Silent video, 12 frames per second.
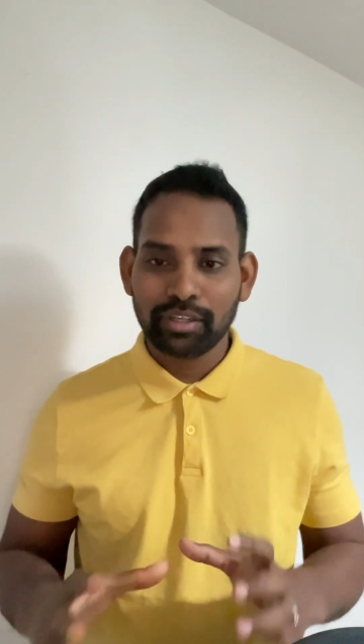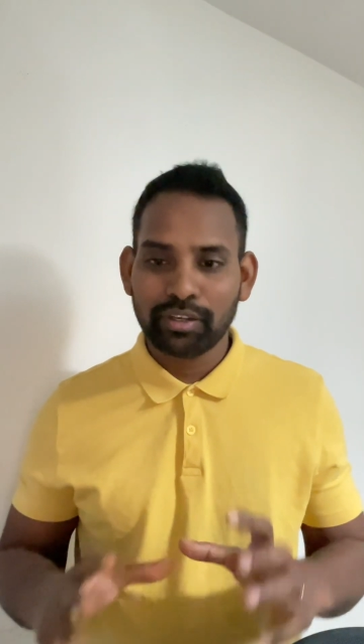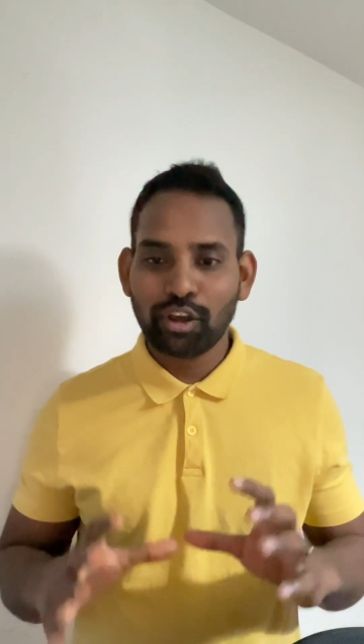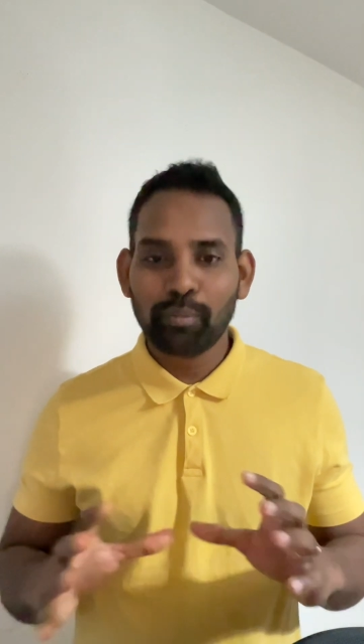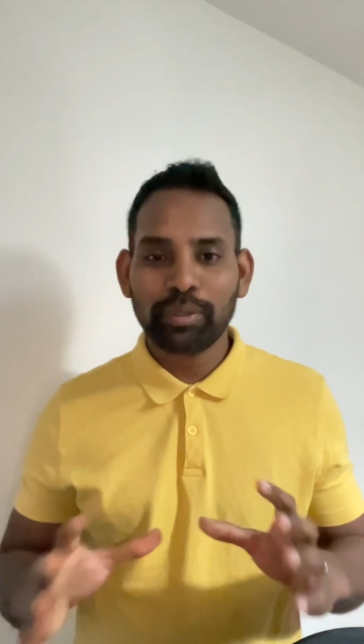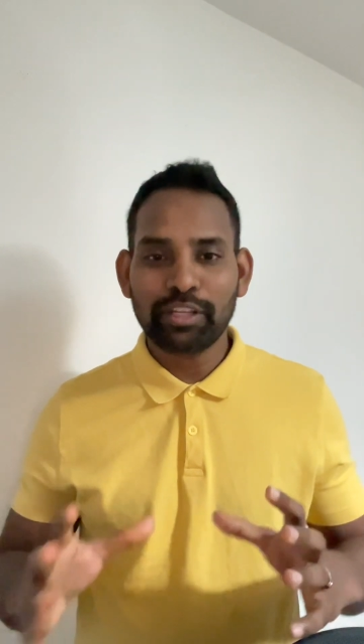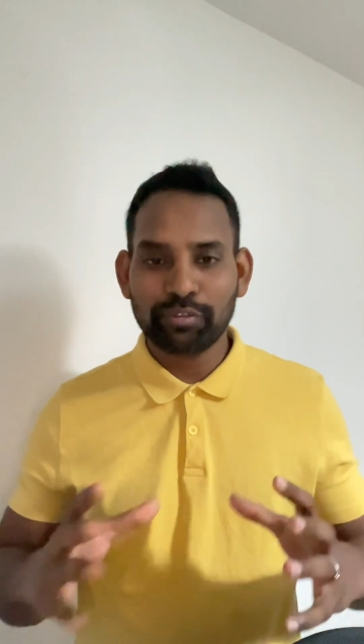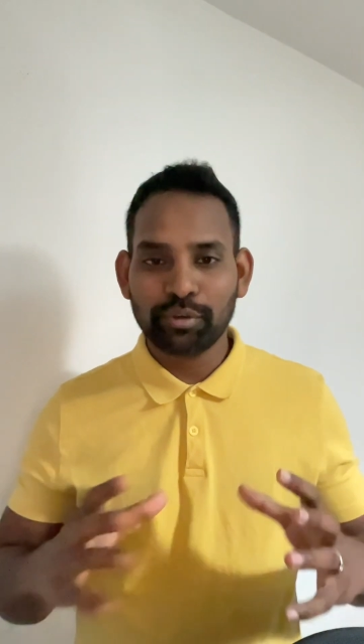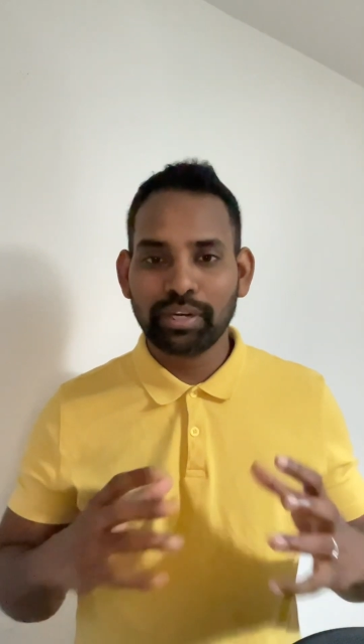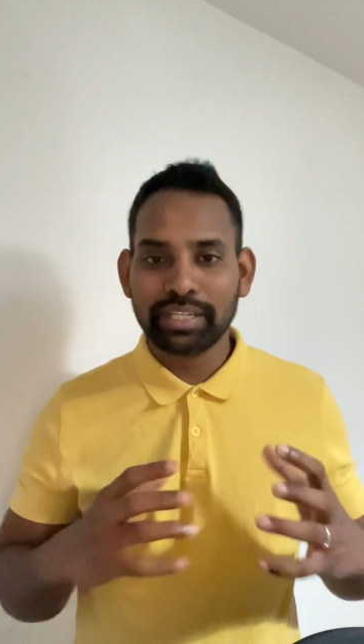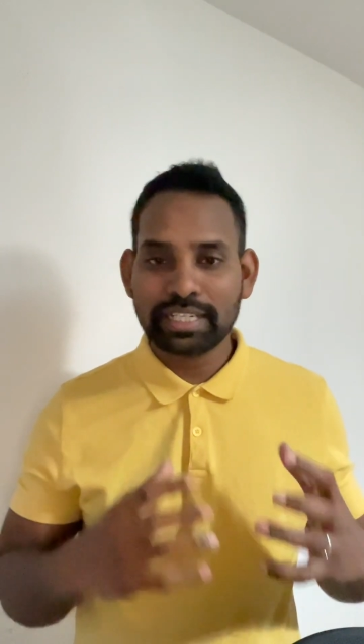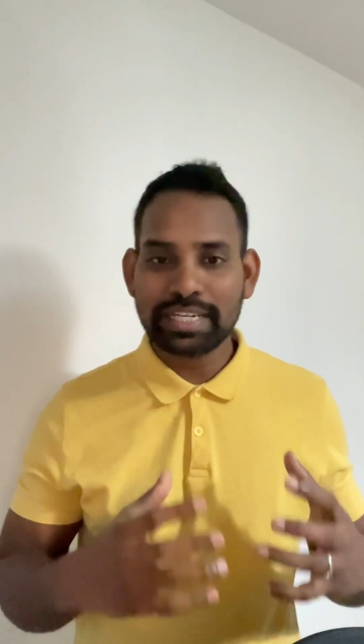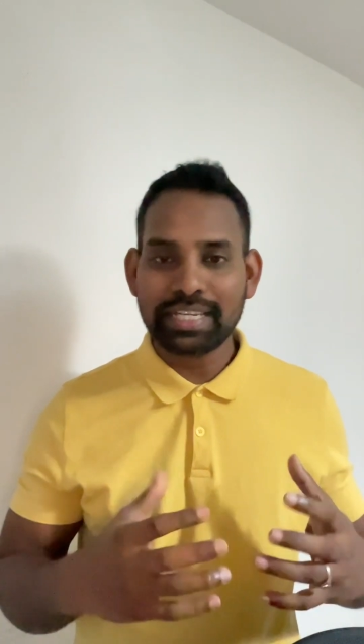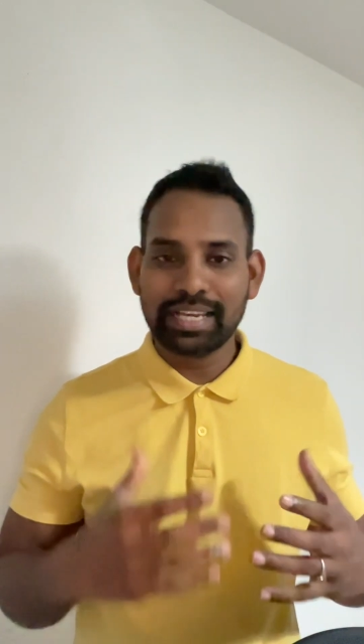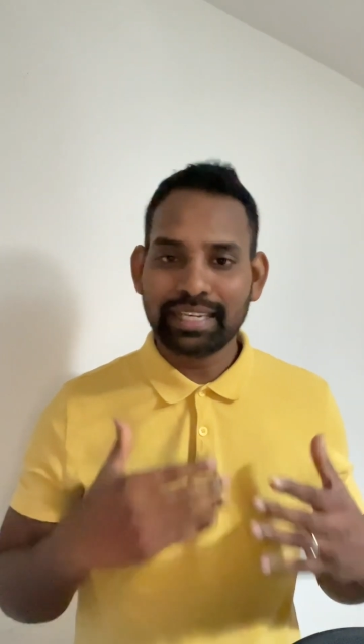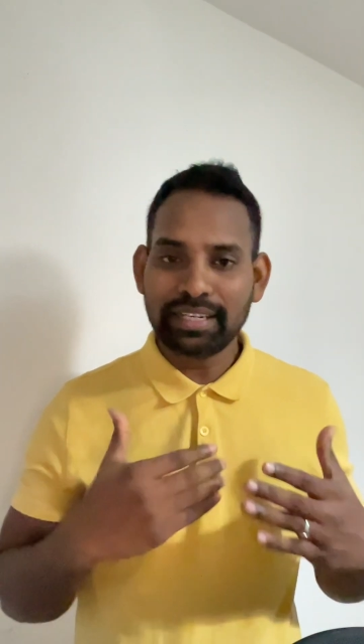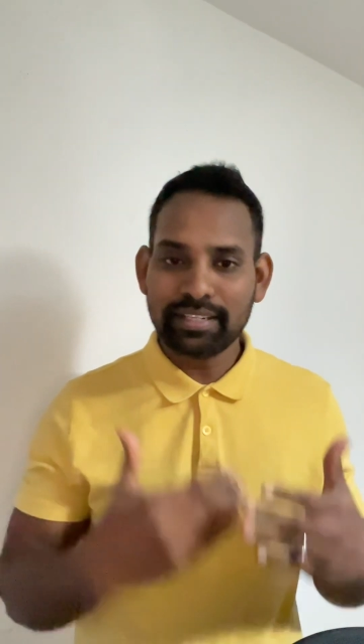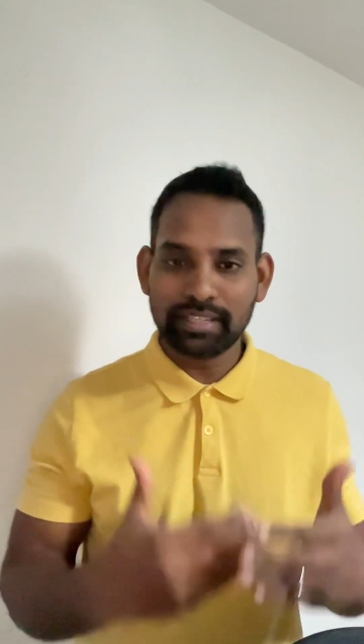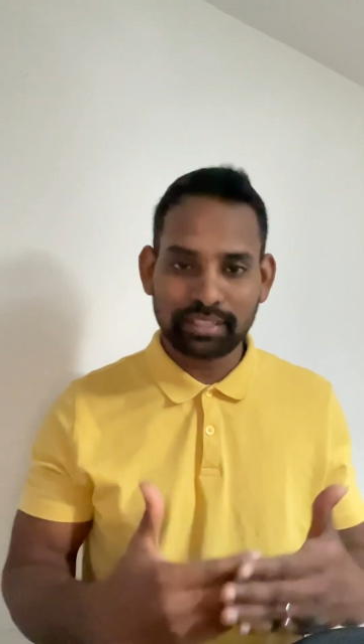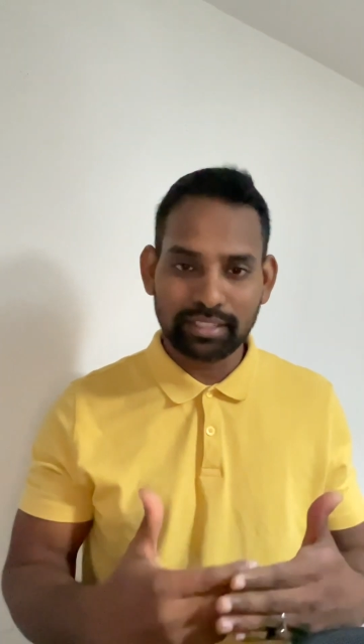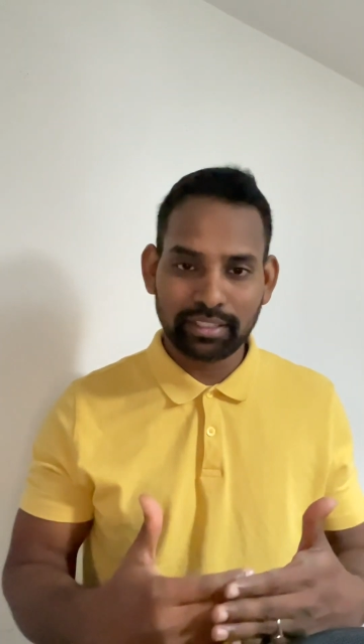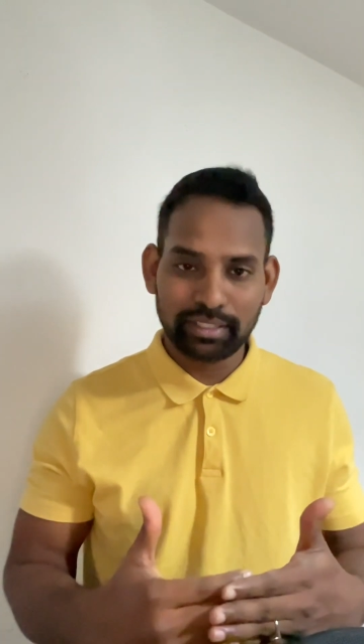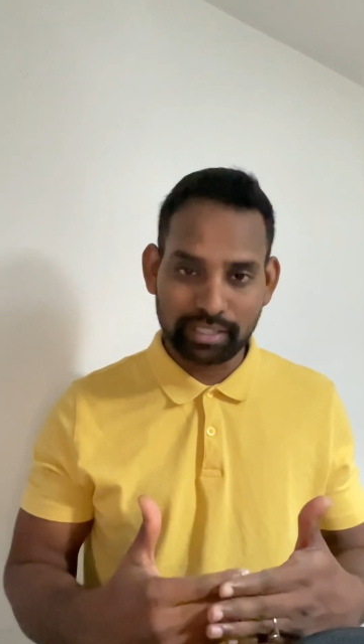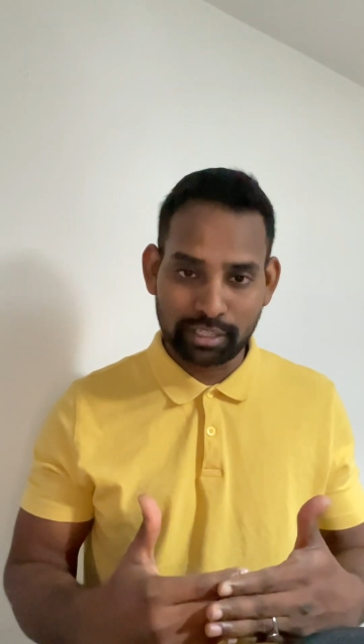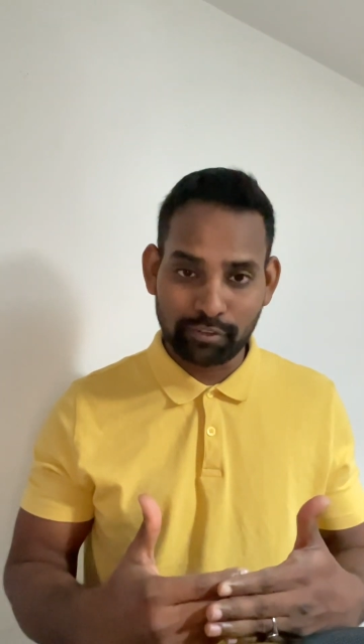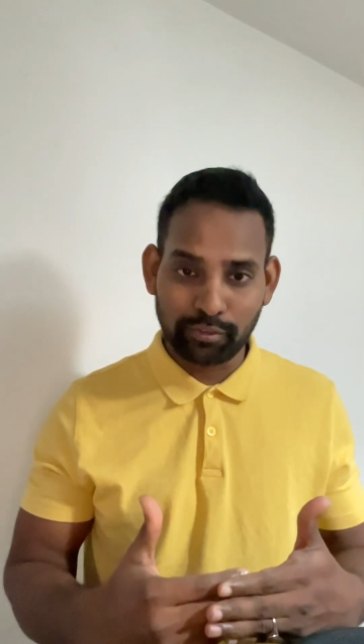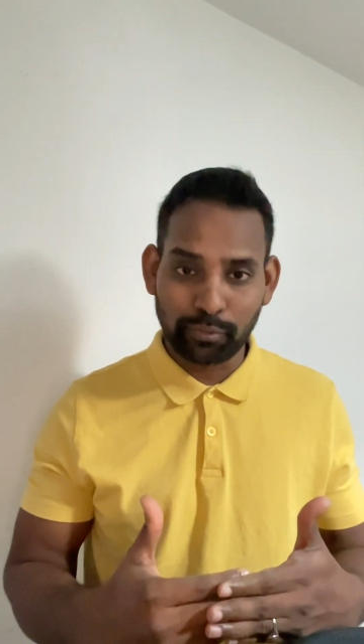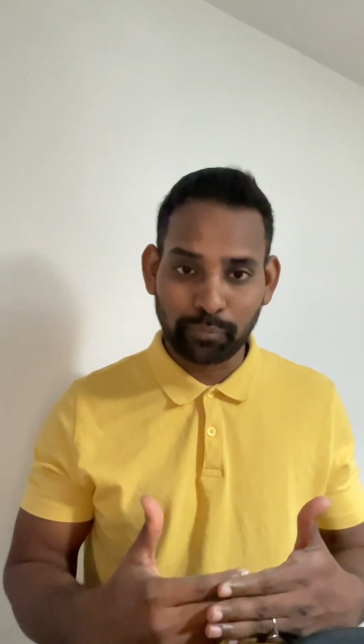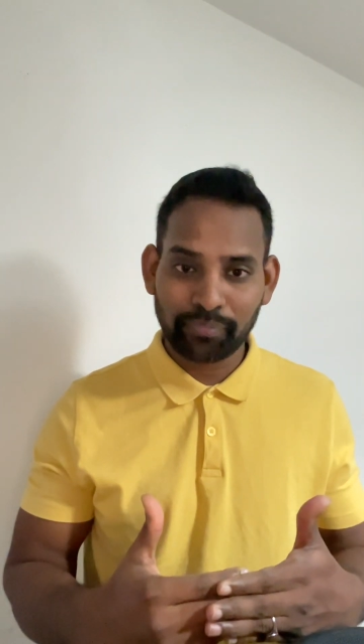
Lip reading: normally if you're attending any technical interview,